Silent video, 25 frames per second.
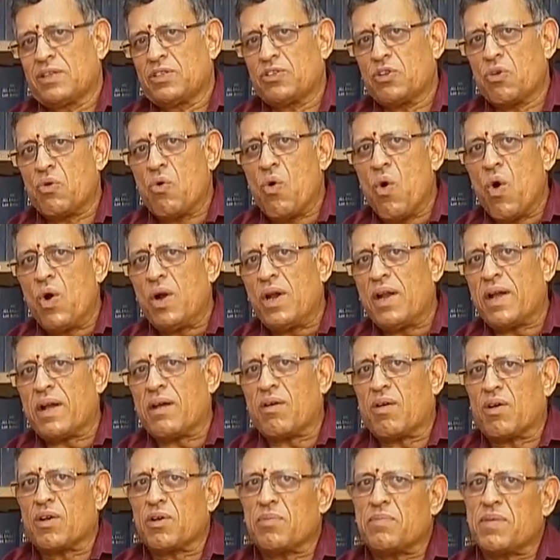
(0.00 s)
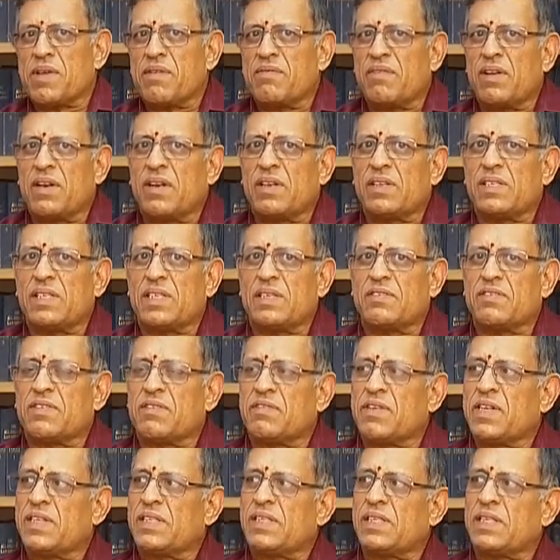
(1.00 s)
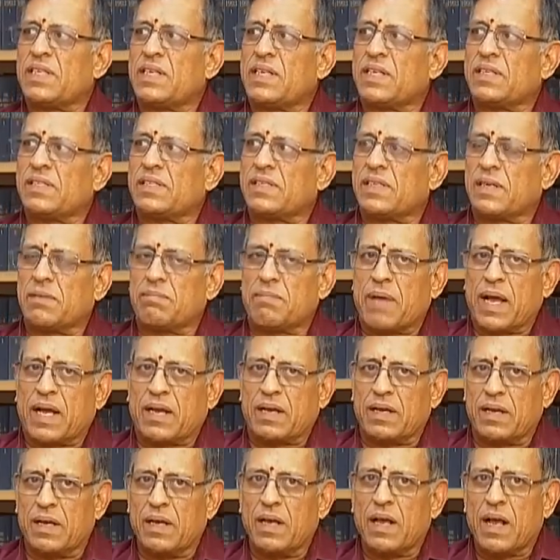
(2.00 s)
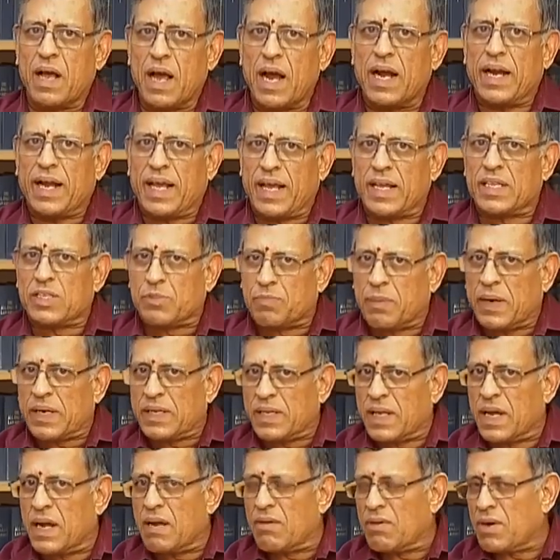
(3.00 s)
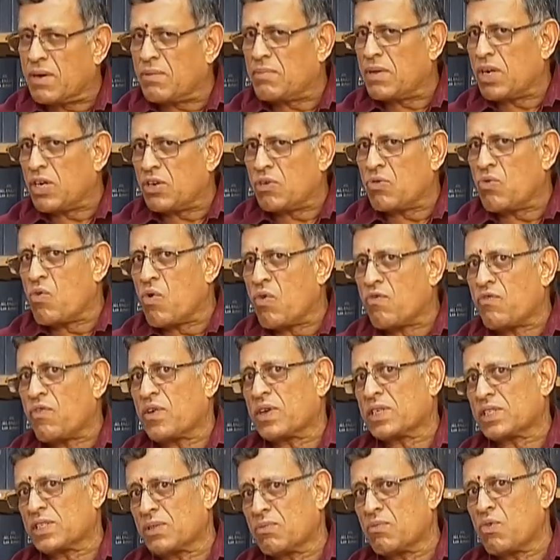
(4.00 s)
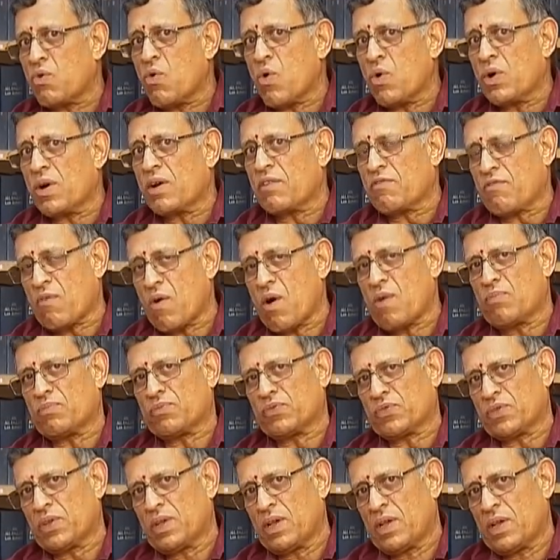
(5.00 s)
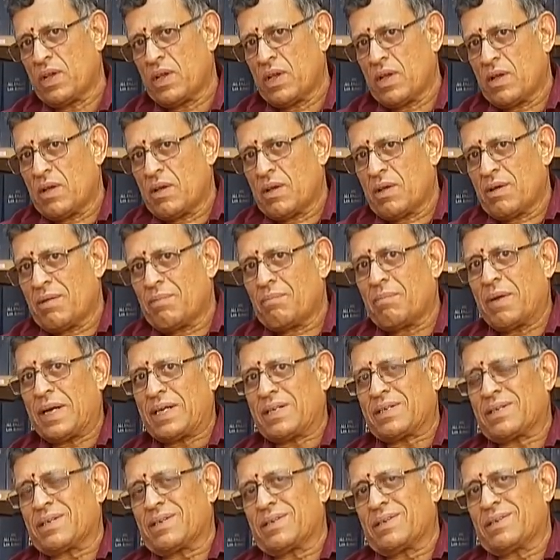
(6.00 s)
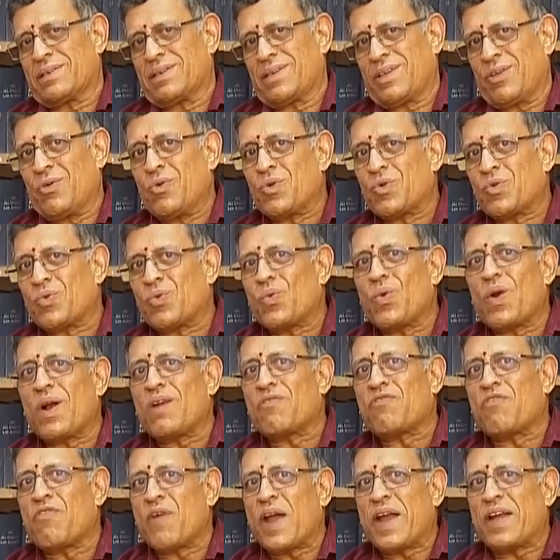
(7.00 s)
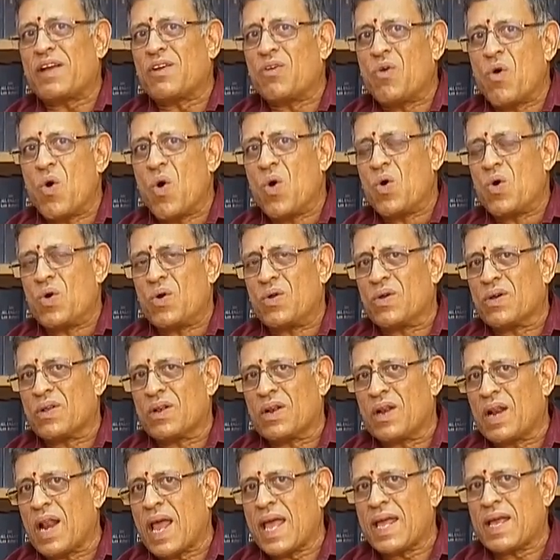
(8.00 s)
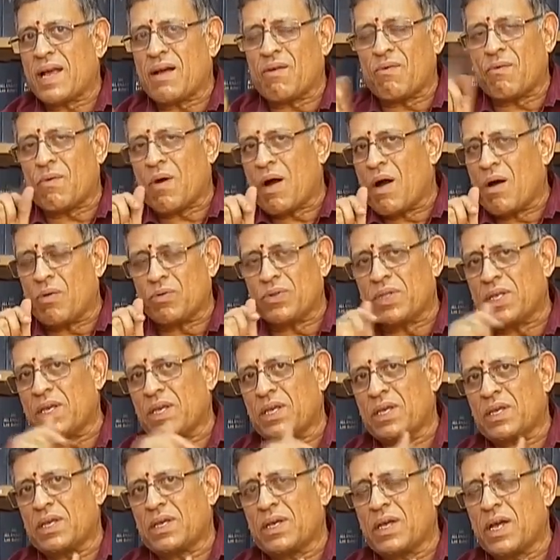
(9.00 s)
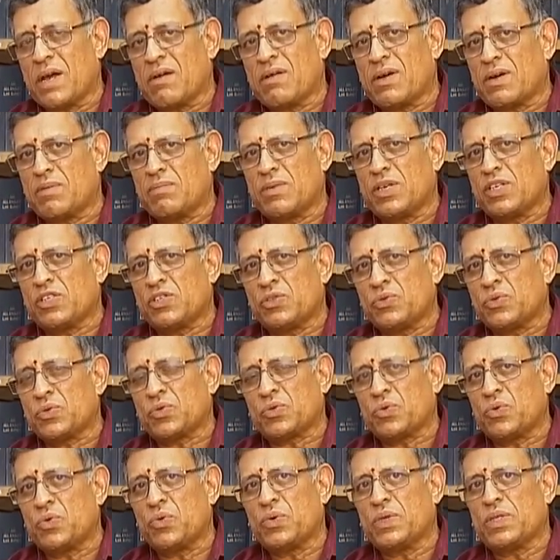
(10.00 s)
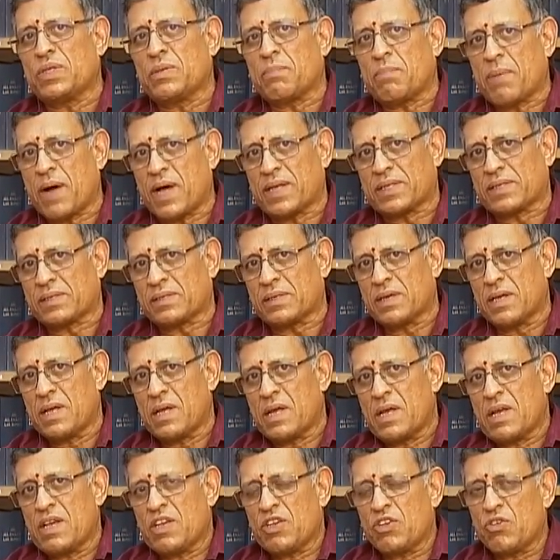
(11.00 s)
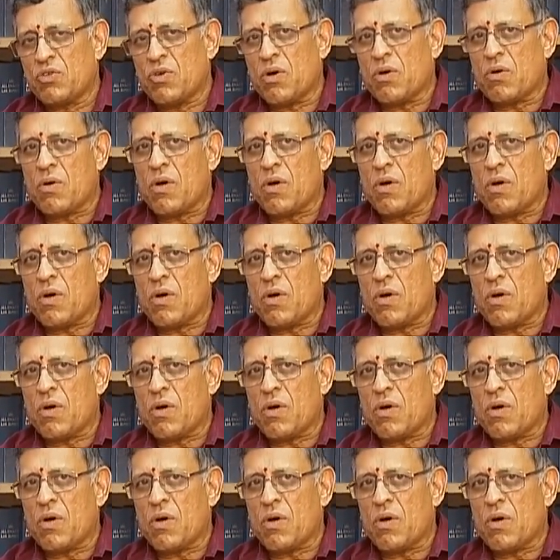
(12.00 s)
the gold economy will receive a very serious setback. And I expect the government to go for some gold reforms. But you should not fight gold like how the governments used to do in the past. You